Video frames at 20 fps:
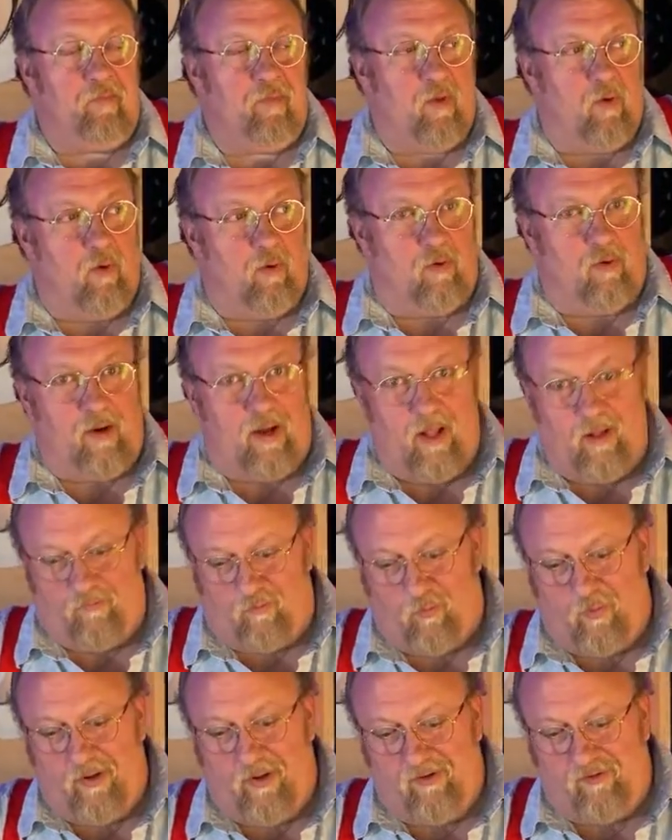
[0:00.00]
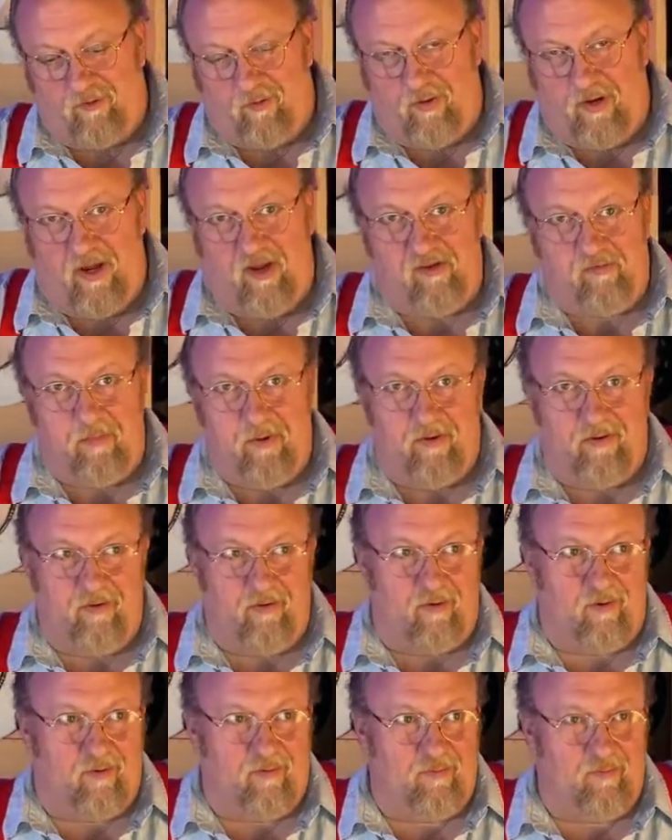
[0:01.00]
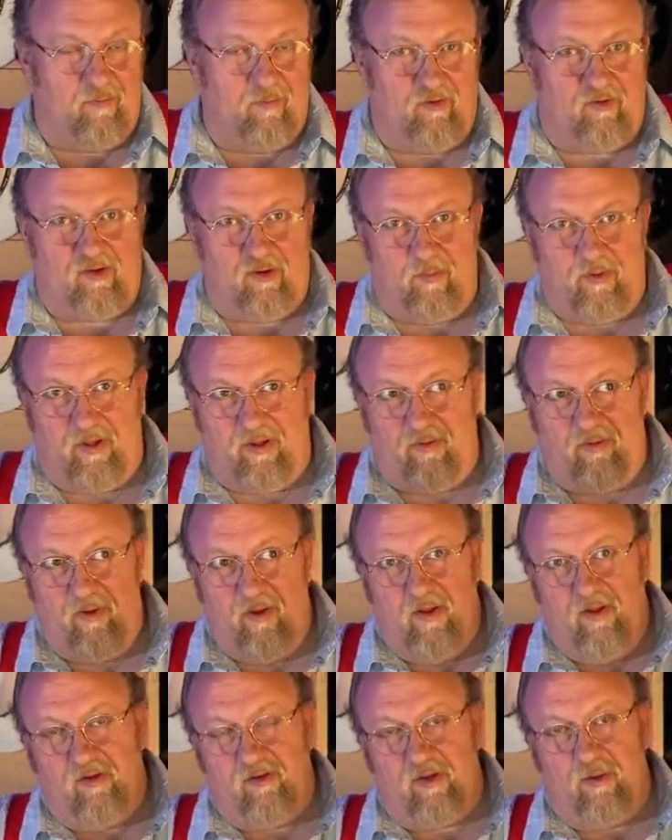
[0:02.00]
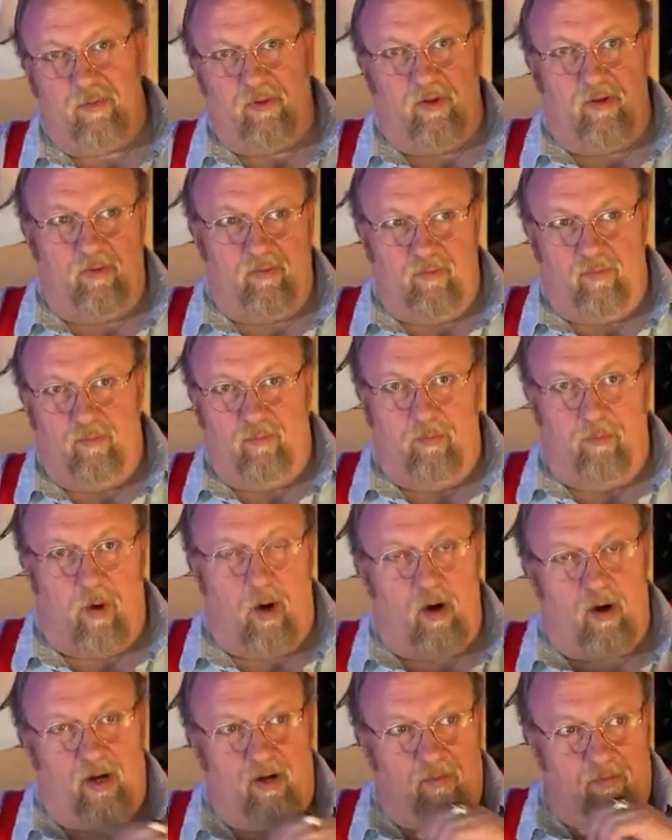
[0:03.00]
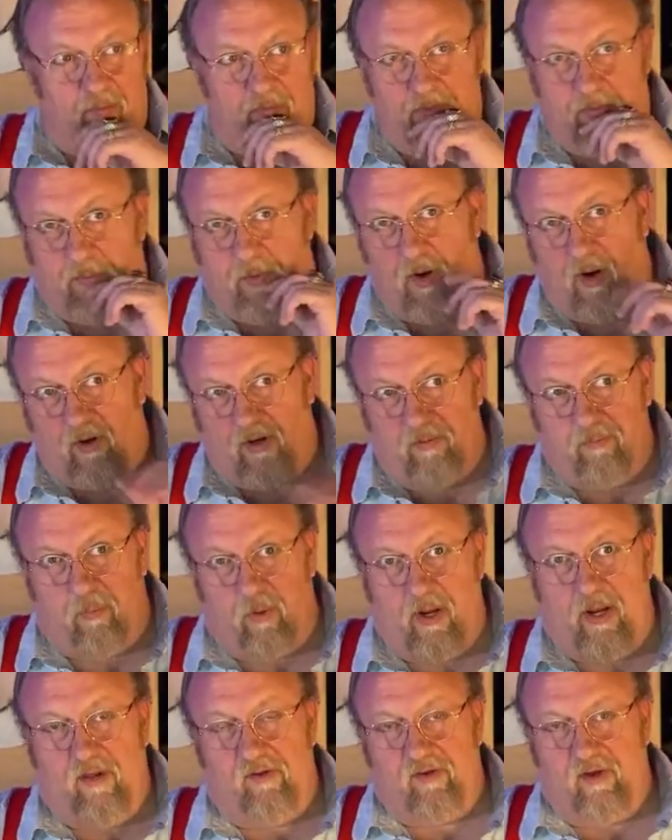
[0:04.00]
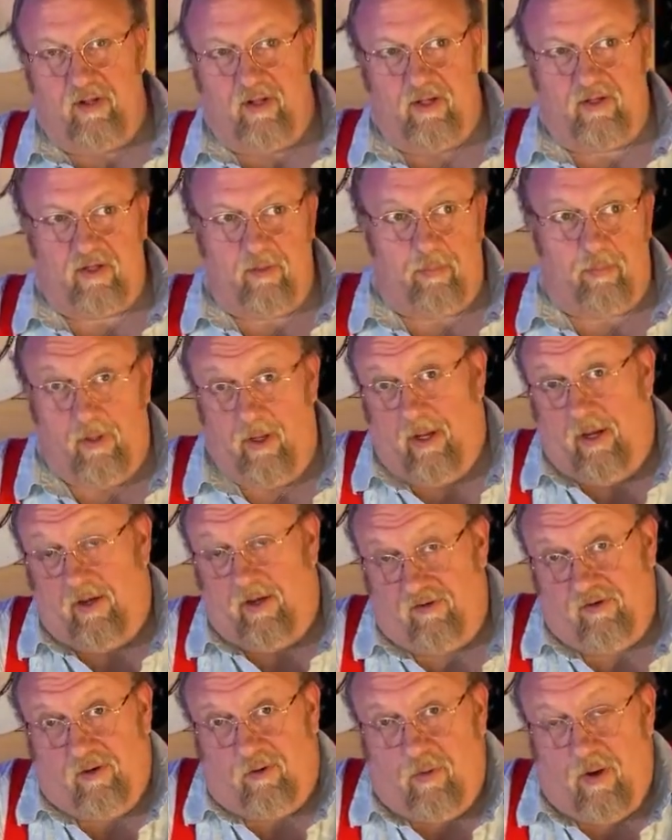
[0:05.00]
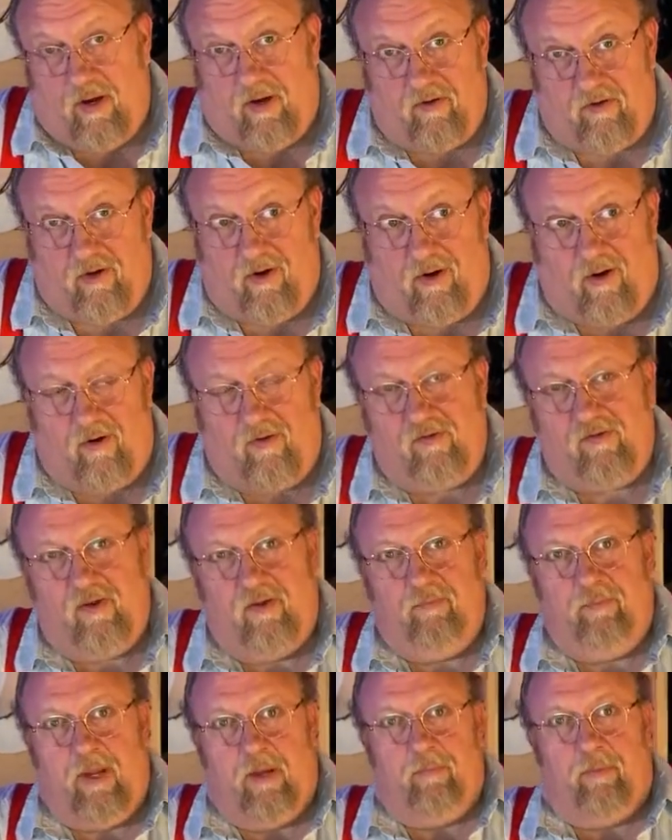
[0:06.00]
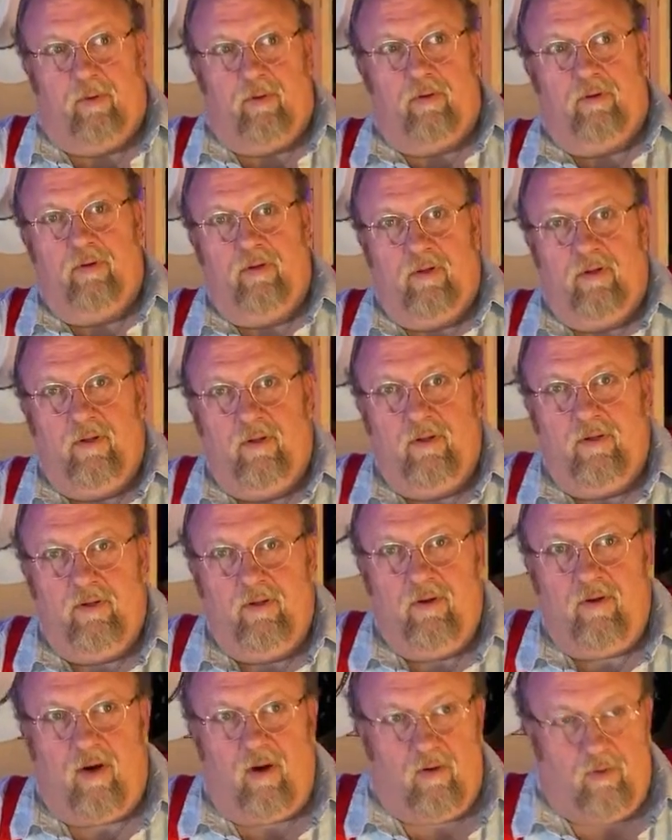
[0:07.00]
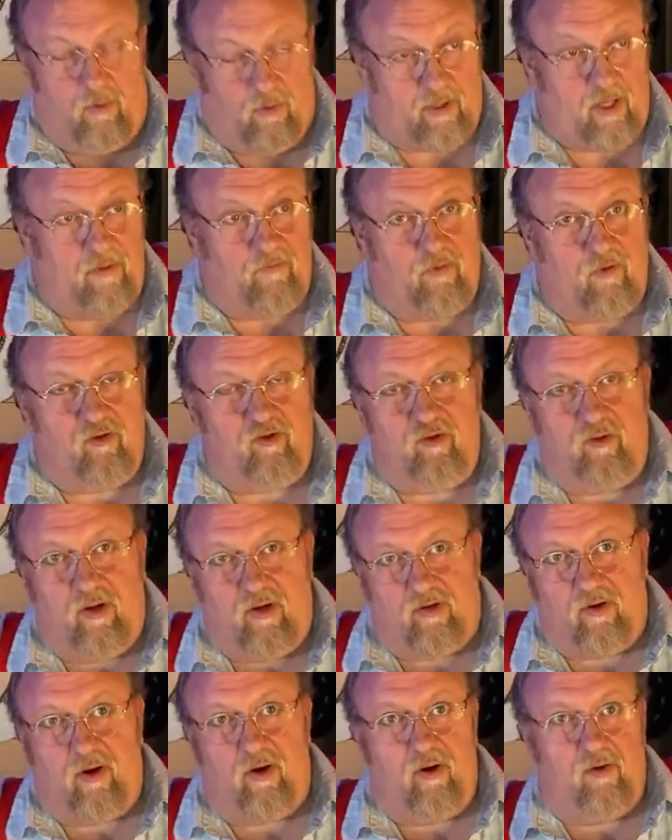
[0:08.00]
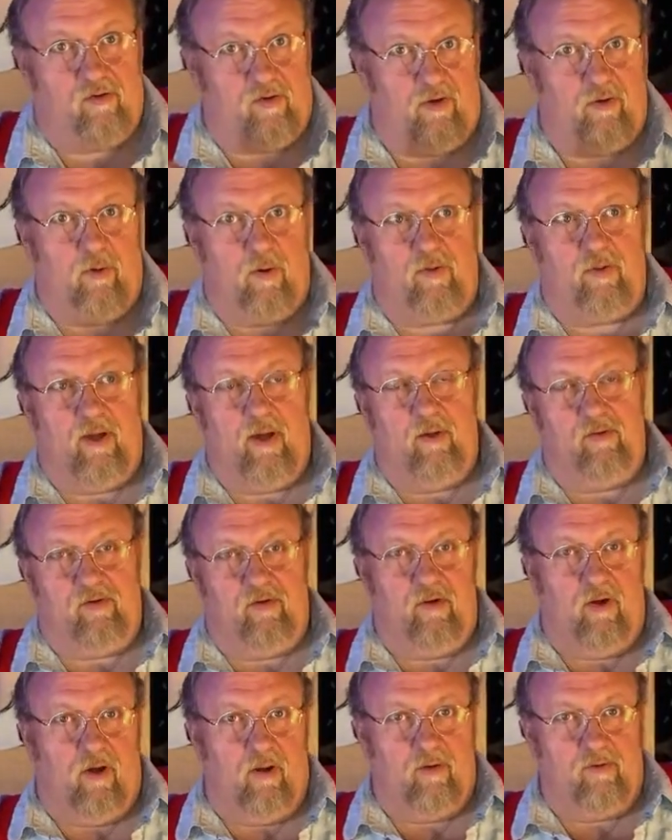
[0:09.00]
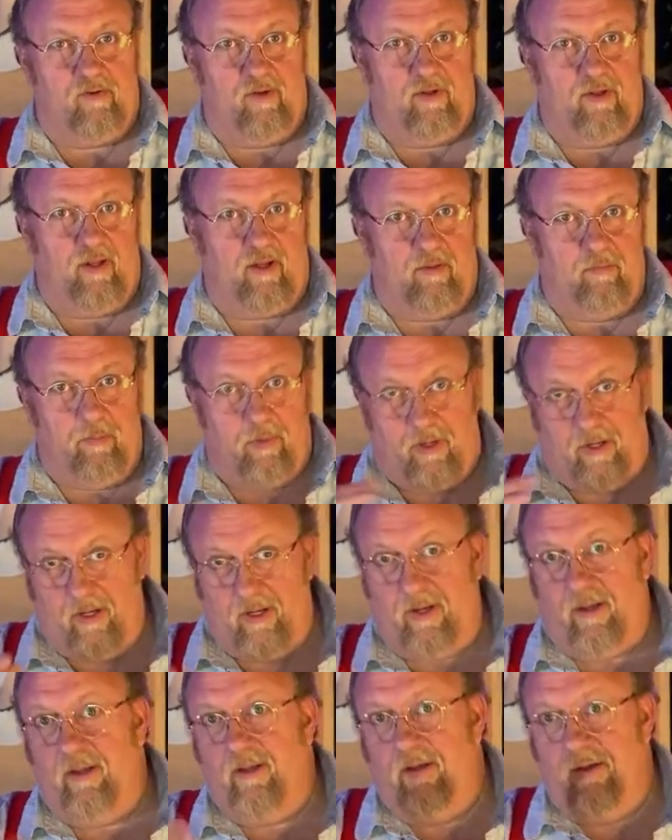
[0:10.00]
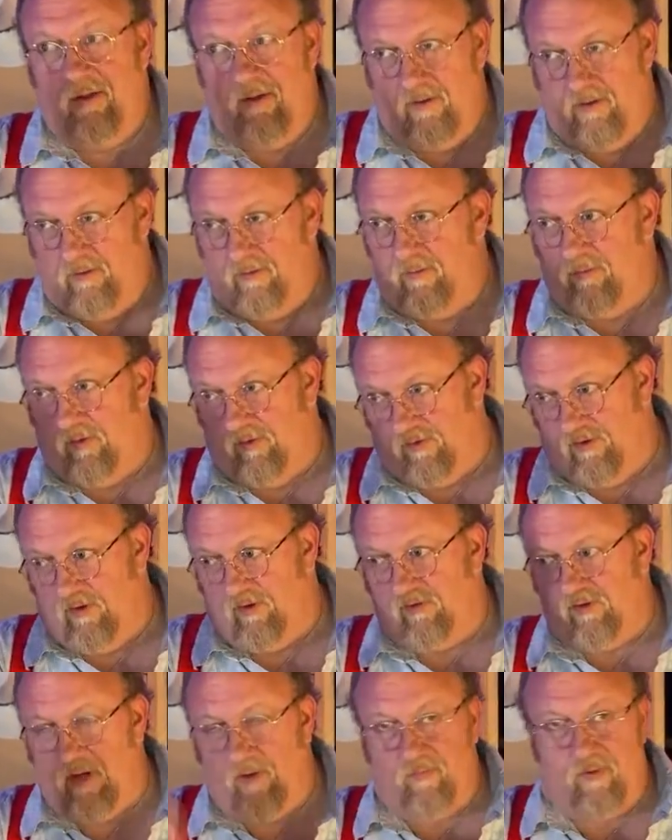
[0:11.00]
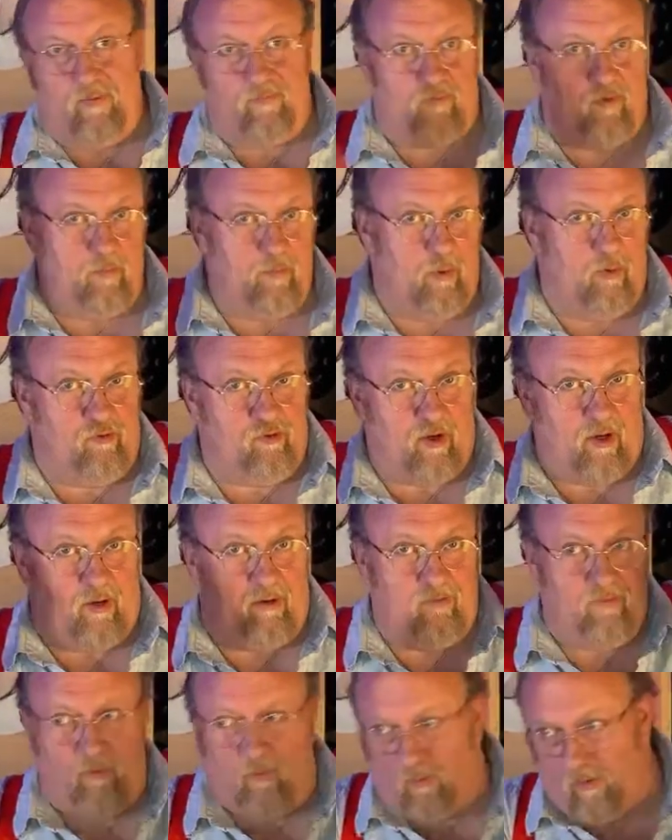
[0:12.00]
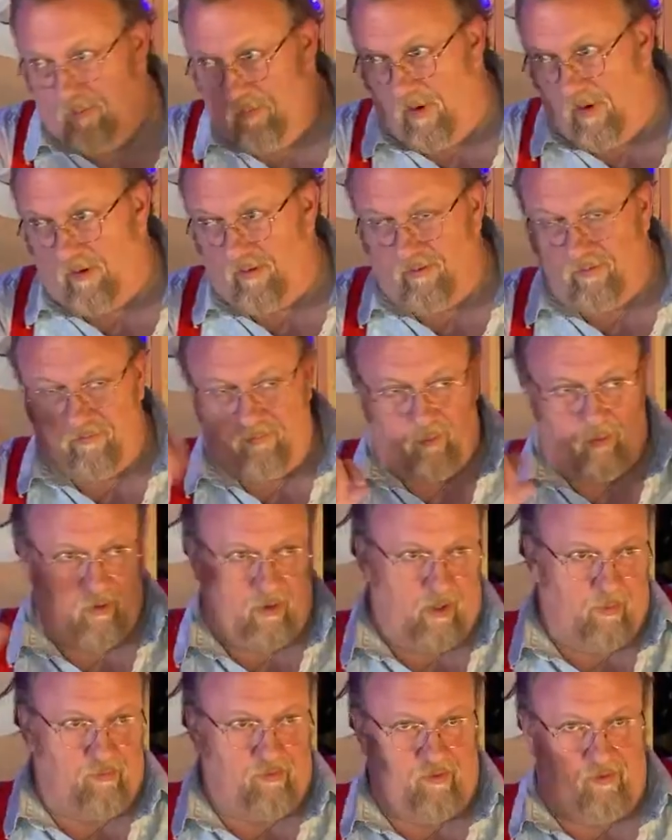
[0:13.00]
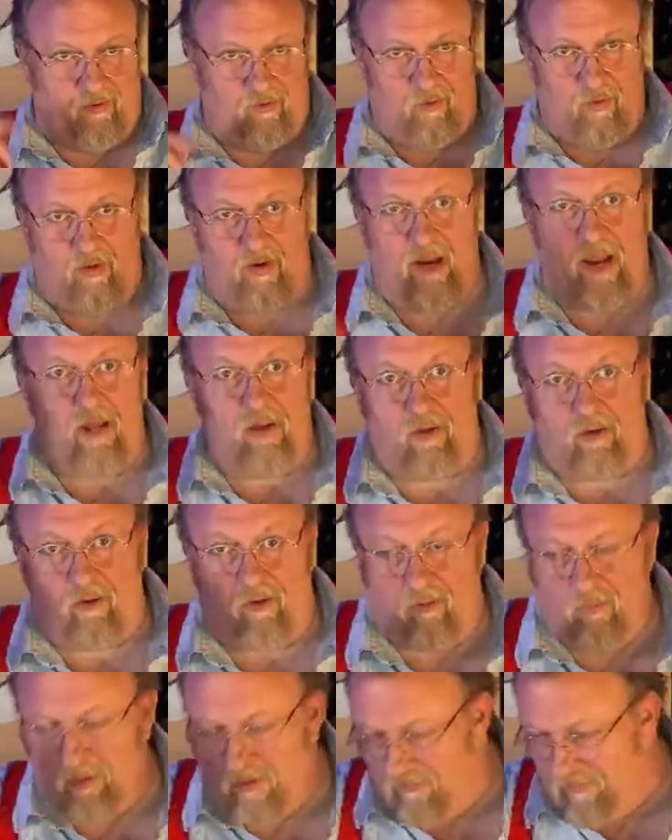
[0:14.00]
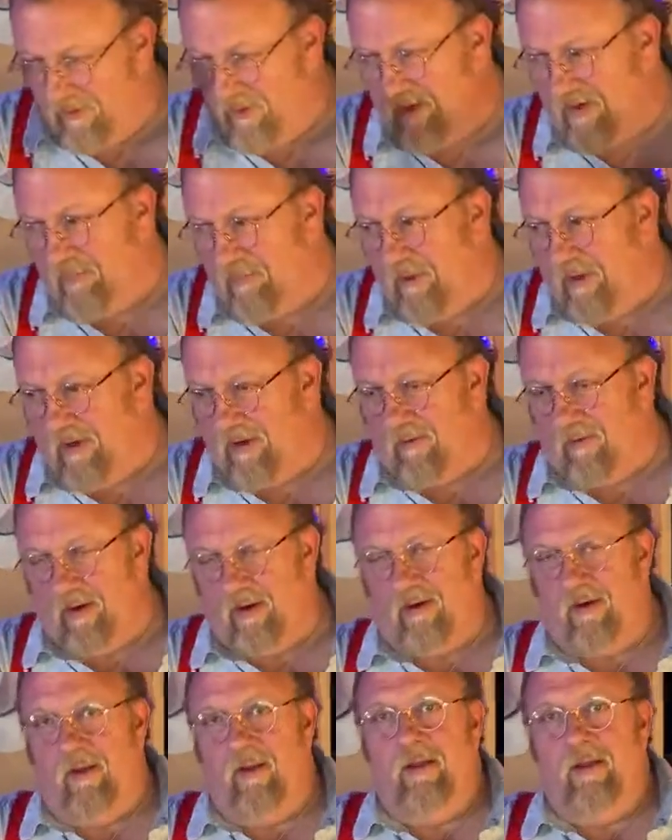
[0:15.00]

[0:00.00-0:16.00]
or Alvarez or Eastman or some of the some of the bargain the bargain brands I like to play, because they're great guitars and people are looking for sh guitars under a thousand dollars that they can buy because they're saving up for a Boucher or a Martin or a Gibson or a Gallagher or whatever they're gonna buy, right?